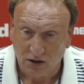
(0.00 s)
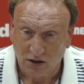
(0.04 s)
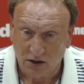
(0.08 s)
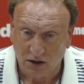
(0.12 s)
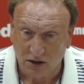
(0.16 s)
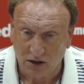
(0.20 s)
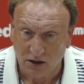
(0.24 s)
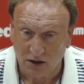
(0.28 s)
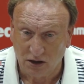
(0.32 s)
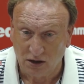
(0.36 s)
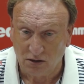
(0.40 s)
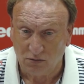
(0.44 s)

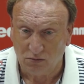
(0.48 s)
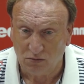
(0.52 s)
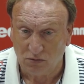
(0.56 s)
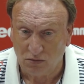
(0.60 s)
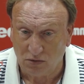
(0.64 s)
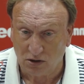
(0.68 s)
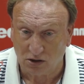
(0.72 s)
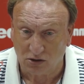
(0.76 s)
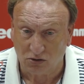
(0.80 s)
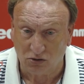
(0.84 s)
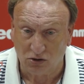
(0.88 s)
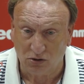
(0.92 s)

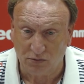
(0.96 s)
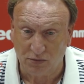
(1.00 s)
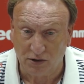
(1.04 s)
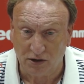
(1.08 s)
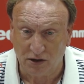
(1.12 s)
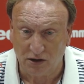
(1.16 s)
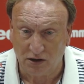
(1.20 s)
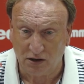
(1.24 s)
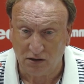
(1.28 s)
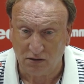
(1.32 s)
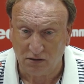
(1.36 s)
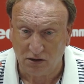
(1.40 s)
um, are going to
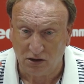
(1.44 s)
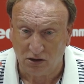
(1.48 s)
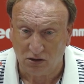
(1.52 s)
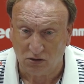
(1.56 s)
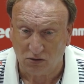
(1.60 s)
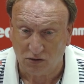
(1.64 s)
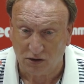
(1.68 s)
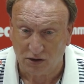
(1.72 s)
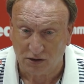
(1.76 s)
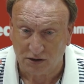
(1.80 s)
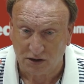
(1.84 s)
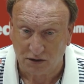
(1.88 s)
be, you
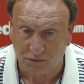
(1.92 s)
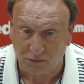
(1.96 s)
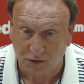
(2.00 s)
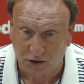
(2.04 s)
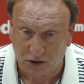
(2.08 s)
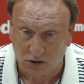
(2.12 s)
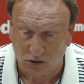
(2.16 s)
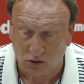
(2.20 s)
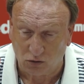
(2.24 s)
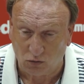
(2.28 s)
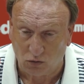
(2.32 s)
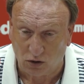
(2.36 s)
know, the
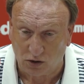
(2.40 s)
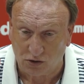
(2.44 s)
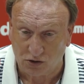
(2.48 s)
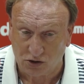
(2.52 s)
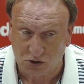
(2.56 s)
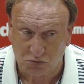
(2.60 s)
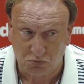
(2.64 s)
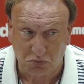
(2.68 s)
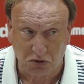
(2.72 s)
difficult ones.